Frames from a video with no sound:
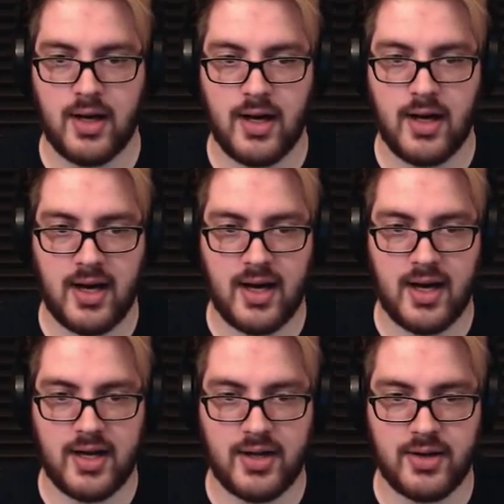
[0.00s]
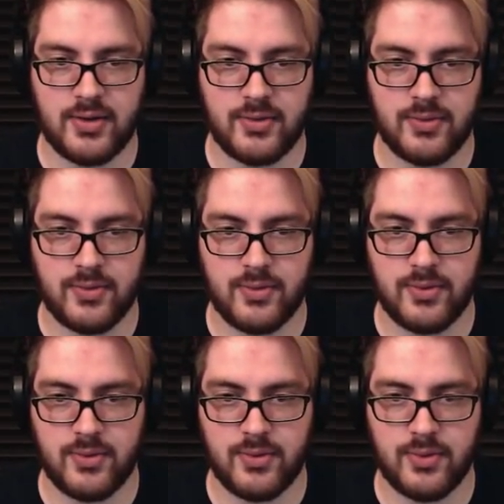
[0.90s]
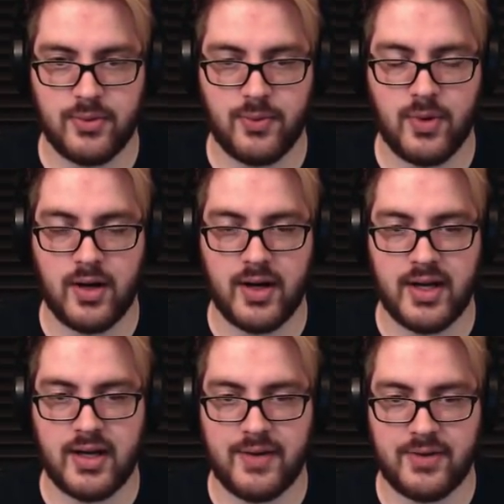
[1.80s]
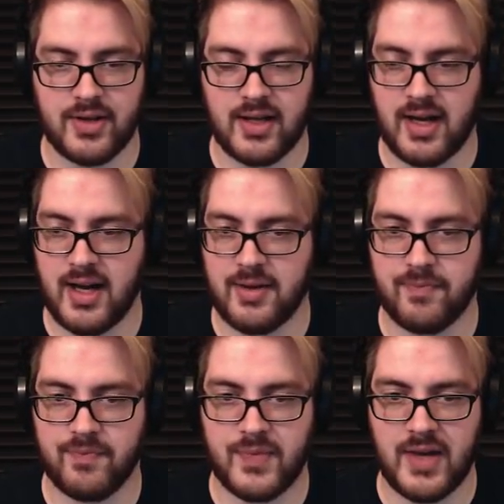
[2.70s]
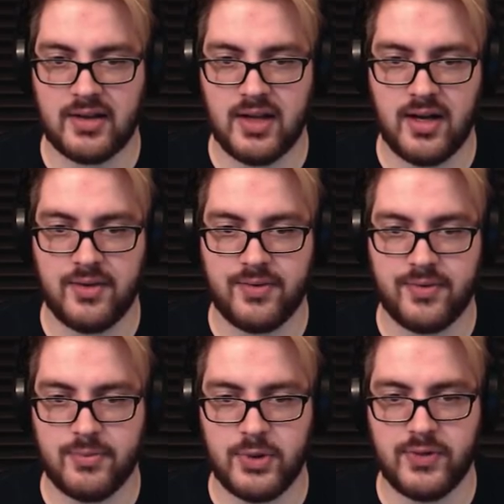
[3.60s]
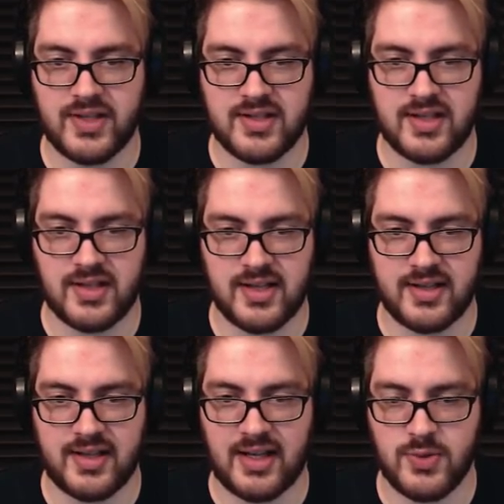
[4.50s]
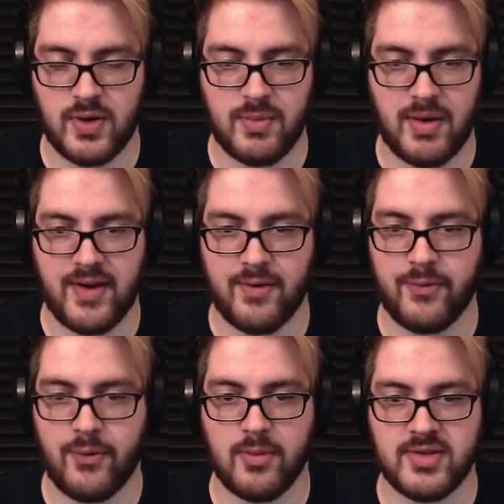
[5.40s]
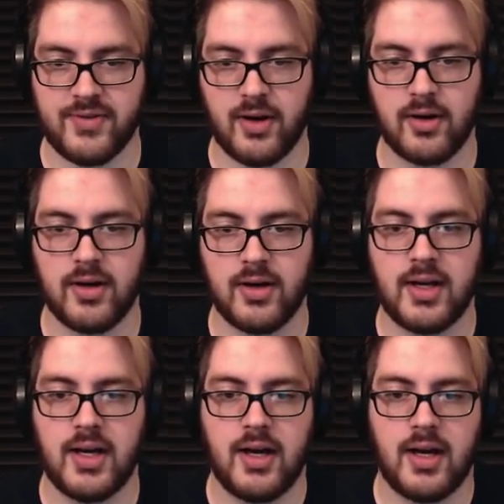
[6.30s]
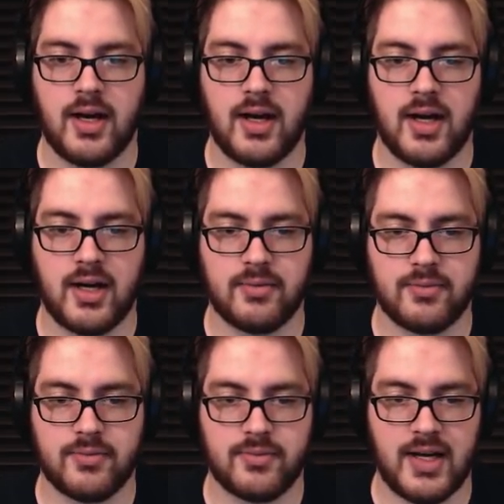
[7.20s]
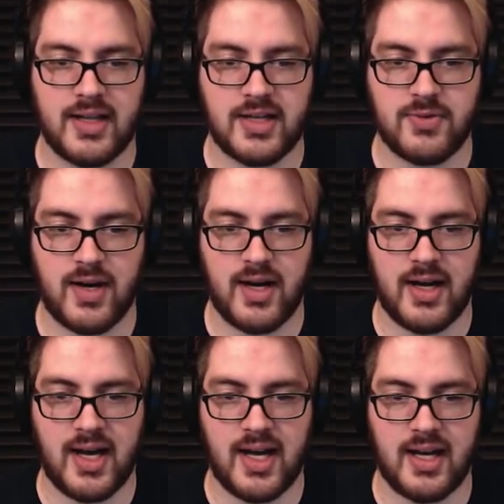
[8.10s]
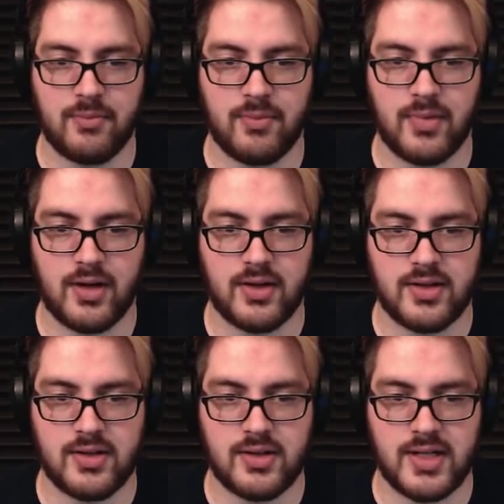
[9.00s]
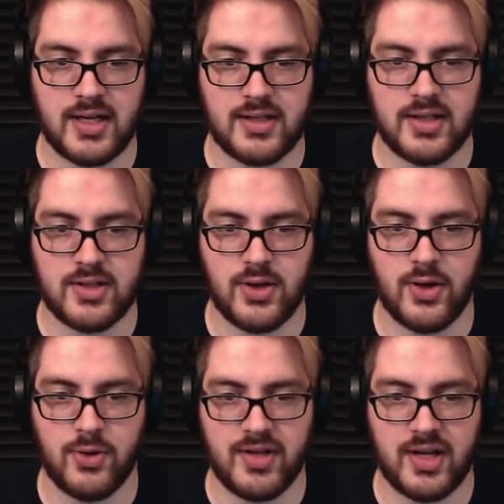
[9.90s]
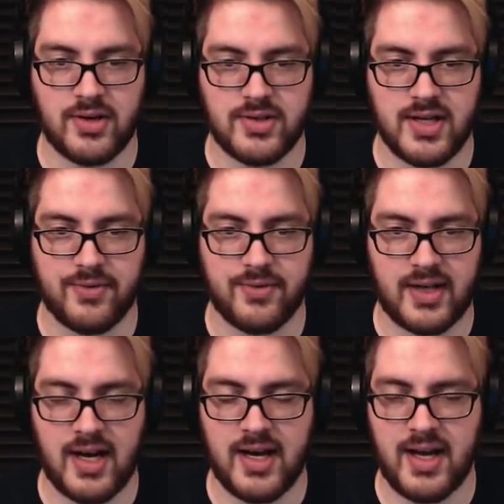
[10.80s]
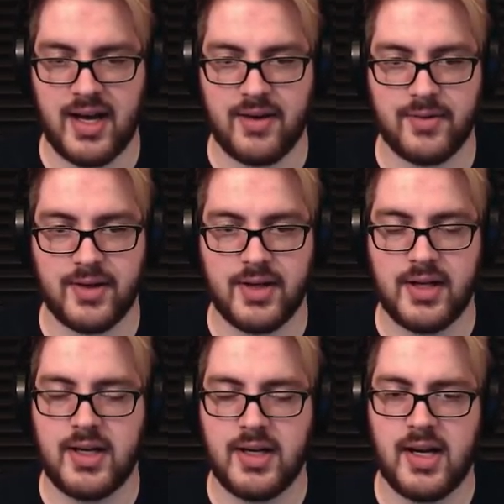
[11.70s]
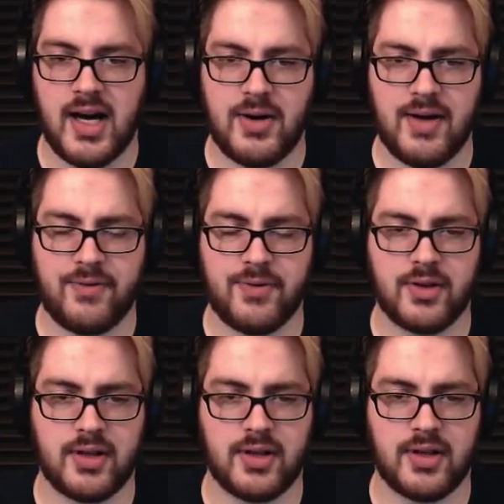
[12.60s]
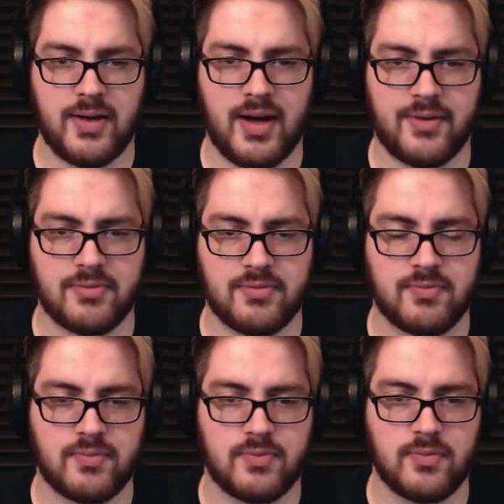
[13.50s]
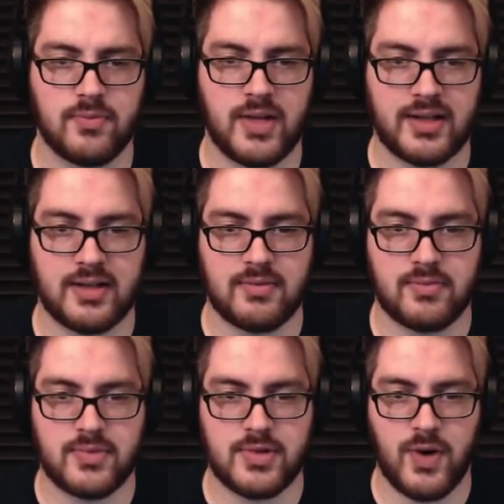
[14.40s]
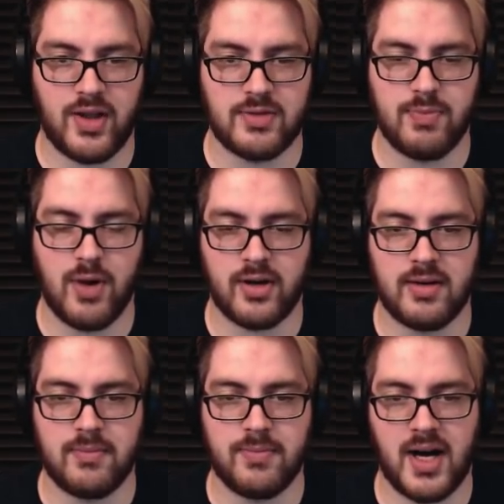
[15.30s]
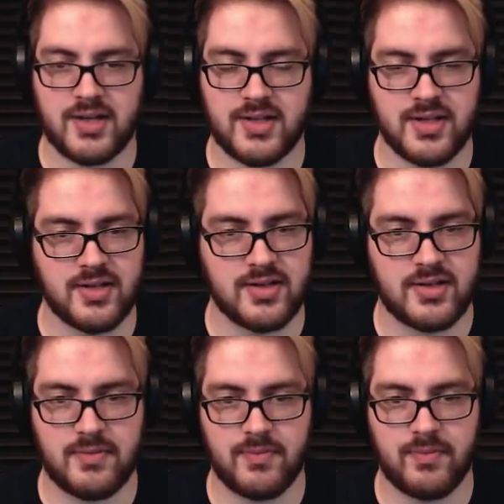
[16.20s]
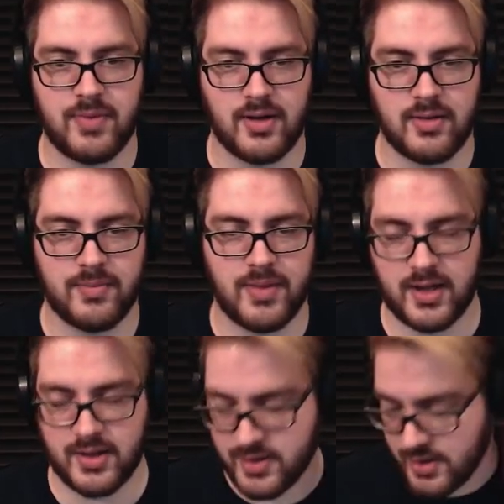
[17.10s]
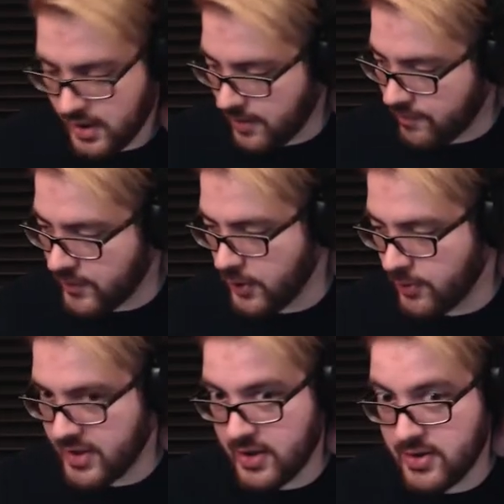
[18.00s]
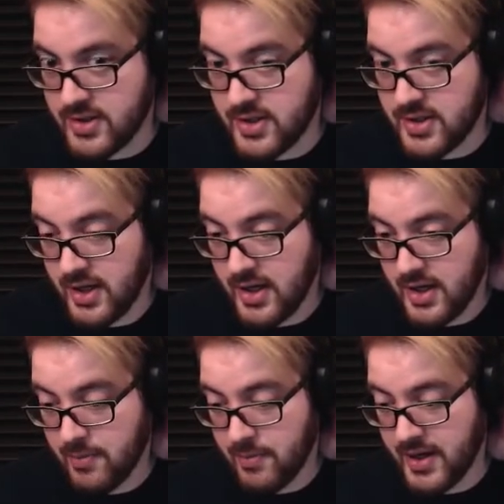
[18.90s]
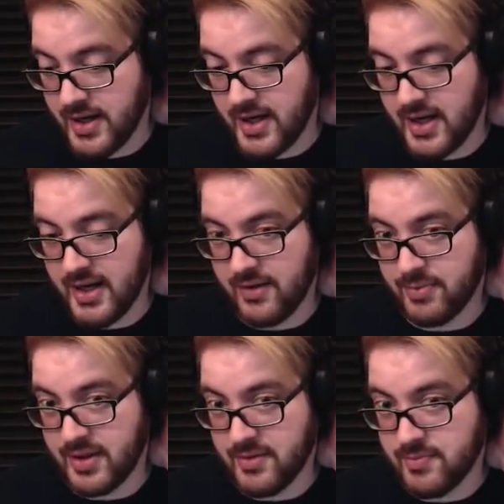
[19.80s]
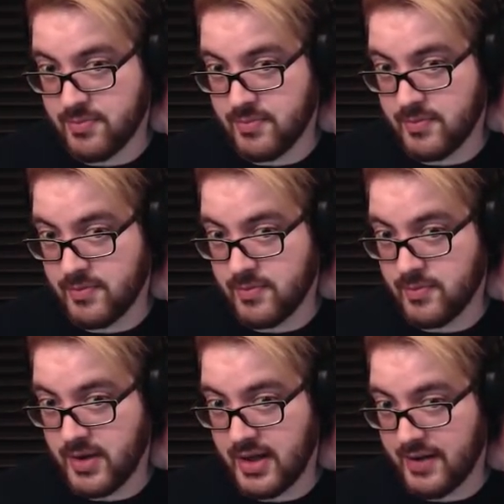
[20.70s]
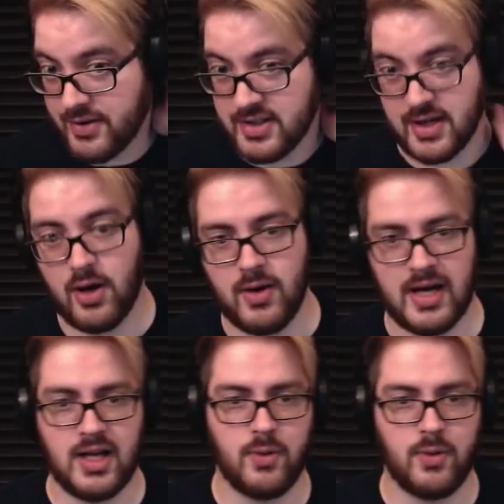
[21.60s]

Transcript: I wanted everything. I love movies and things like that. That's one of my favorite forms of art. And that's why I am addicted to home theater stuff. Like, I don't have a full, like, I have one of those bargain box home theaters, but I've at least got, oh, hello,